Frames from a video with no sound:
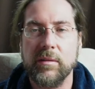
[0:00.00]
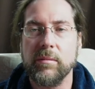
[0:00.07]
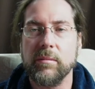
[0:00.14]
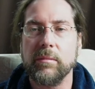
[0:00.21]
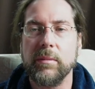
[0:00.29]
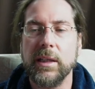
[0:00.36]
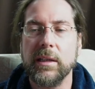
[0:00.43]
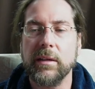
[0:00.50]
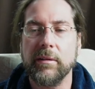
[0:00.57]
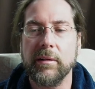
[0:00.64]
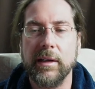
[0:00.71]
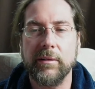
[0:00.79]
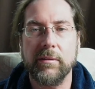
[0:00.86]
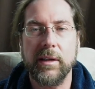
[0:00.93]
middle
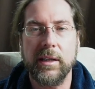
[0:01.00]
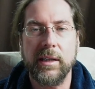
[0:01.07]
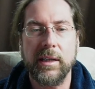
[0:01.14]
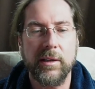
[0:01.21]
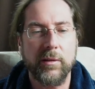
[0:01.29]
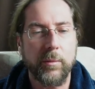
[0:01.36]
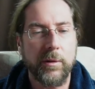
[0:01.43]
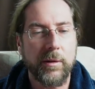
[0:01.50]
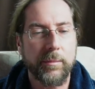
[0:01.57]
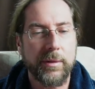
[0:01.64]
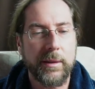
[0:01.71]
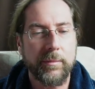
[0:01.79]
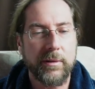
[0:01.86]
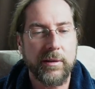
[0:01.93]
ground right there. I don't want
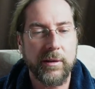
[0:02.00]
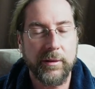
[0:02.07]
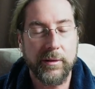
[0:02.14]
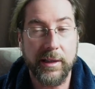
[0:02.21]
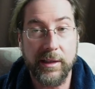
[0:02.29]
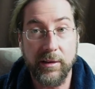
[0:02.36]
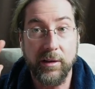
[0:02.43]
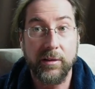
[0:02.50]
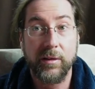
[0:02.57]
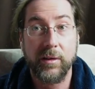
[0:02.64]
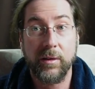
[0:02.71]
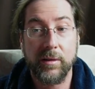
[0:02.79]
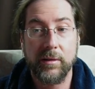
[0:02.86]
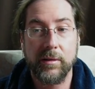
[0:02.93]
people go there and not
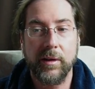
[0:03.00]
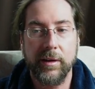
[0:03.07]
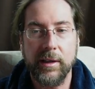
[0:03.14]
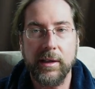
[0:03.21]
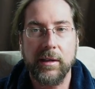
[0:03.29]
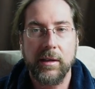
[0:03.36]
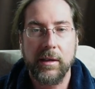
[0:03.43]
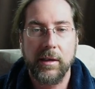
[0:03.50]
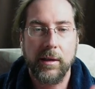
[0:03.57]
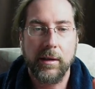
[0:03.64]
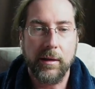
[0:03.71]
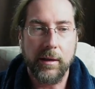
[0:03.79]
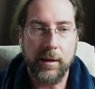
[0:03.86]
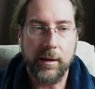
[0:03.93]
know. I think
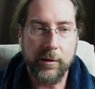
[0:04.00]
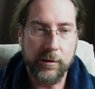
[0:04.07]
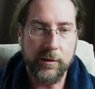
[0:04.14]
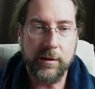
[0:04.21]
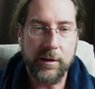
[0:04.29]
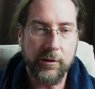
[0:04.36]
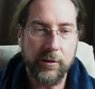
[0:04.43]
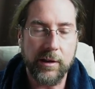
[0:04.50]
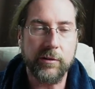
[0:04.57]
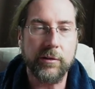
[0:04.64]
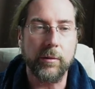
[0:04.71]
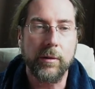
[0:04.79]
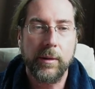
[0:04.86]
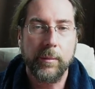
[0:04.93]
good t-shirt, uh,
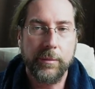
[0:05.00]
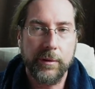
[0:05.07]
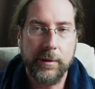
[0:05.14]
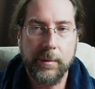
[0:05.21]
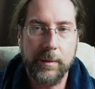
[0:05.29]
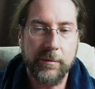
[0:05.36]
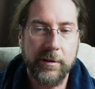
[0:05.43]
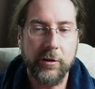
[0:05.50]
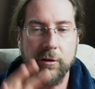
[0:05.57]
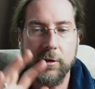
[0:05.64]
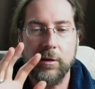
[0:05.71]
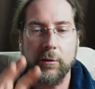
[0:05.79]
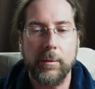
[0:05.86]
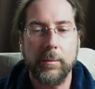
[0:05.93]
so premium
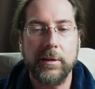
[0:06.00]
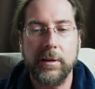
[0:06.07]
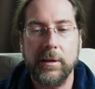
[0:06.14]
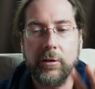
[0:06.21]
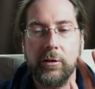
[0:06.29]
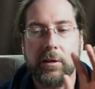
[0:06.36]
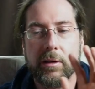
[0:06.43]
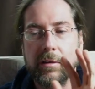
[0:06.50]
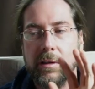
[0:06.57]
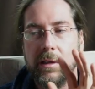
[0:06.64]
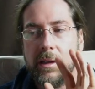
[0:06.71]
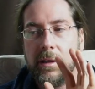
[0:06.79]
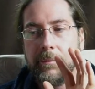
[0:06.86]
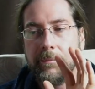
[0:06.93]
t-shirt, normal t-shirt,
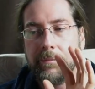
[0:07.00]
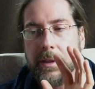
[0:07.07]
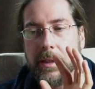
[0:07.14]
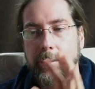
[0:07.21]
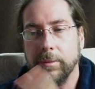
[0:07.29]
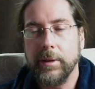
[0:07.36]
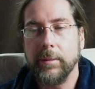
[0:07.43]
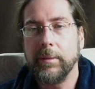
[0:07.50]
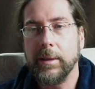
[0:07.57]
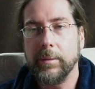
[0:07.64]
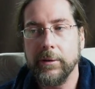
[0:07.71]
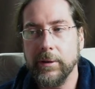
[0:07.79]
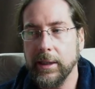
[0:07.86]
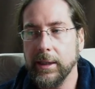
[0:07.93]
premium
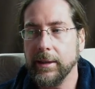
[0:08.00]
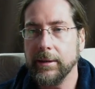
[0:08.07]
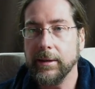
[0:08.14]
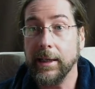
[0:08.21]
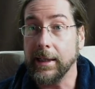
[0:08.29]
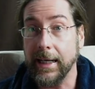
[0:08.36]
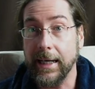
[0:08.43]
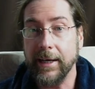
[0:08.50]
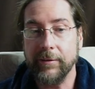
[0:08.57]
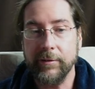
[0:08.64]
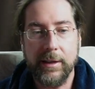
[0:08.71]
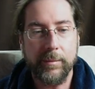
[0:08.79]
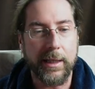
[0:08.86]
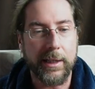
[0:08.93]
hoodie, and I have
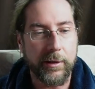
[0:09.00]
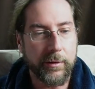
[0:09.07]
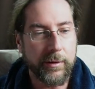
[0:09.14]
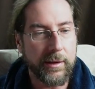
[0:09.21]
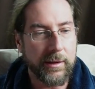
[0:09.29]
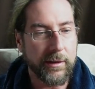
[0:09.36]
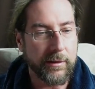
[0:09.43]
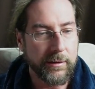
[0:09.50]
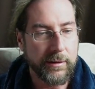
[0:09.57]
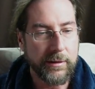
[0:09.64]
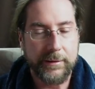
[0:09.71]
them. I know that they're good,